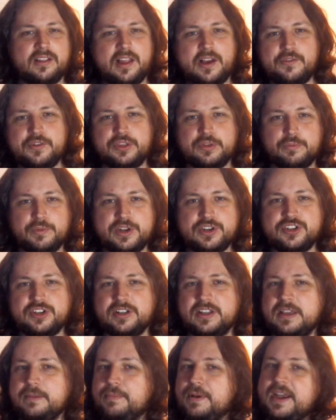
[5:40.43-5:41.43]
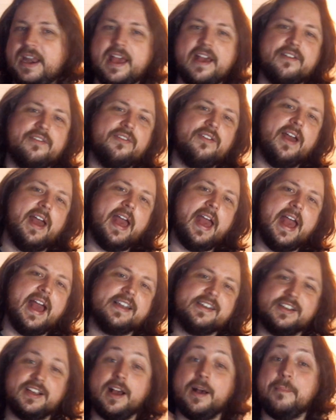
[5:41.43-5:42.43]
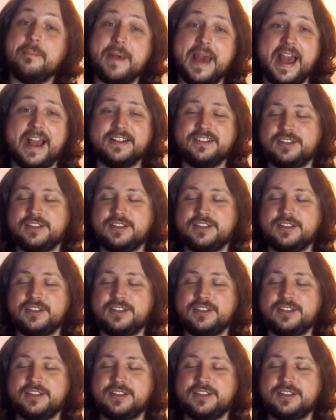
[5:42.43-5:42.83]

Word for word: love with originally, but have had to come back